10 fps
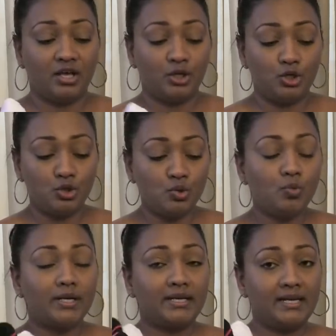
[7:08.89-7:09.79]
You
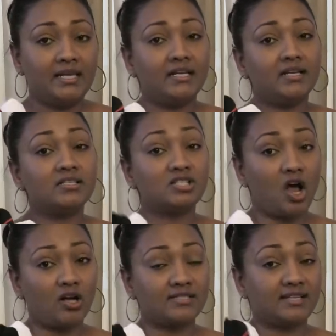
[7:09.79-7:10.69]
would need
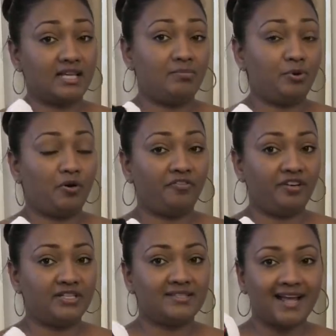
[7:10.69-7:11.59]
socks to keep your
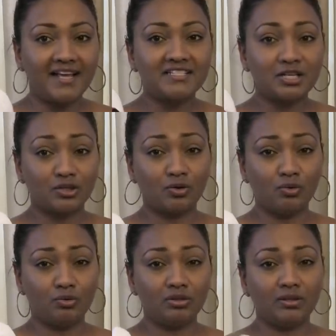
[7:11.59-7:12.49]
feet nice and
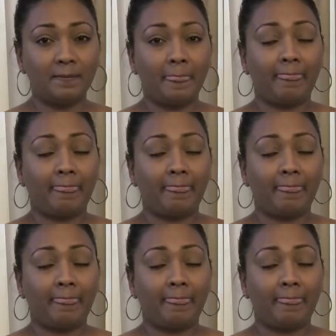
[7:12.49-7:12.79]
cool.